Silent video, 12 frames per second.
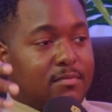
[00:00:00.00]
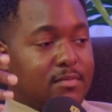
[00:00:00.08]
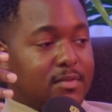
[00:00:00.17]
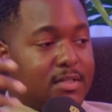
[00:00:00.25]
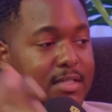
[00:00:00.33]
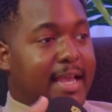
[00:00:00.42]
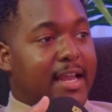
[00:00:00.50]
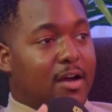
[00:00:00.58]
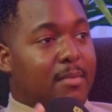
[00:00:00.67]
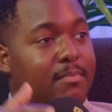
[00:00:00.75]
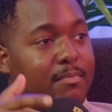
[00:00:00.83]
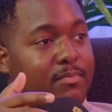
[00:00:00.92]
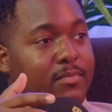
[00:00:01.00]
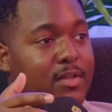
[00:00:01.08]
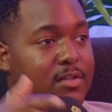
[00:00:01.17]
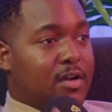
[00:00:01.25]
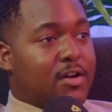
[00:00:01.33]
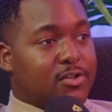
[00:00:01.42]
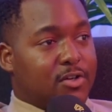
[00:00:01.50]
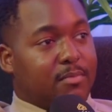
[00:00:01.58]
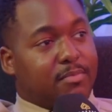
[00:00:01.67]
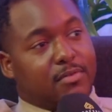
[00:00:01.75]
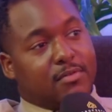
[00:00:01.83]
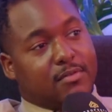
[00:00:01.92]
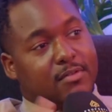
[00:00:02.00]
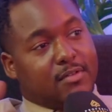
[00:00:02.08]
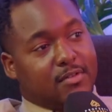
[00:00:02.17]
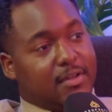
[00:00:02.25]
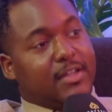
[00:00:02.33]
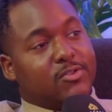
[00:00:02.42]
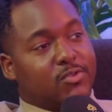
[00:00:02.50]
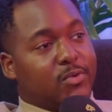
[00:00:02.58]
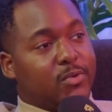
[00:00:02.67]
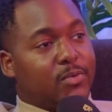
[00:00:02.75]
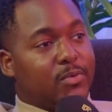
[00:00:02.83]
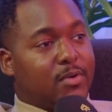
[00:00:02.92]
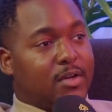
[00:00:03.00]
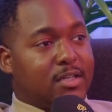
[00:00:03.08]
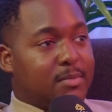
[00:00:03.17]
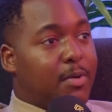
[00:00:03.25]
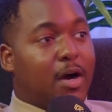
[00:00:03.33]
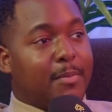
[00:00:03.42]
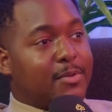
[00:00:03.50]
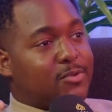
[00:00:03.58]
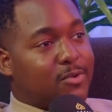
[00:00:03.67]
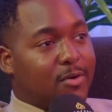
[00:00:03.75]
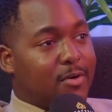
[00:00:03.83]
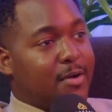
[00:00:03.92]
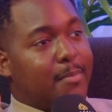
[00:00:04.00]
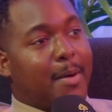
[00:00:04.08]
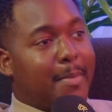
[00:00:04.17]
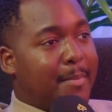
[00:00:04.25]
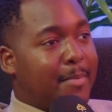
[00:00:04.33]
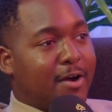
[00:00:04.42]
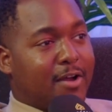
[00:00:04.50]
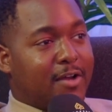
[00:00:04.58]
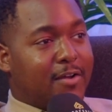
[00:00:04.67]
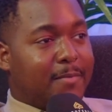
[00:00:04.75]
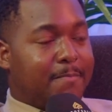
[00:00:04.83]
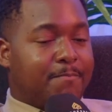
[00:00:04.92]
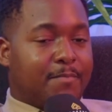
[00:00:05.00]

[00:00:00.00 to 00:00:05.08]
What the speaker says: scale up the tuck shop into a department store, a pop-up market.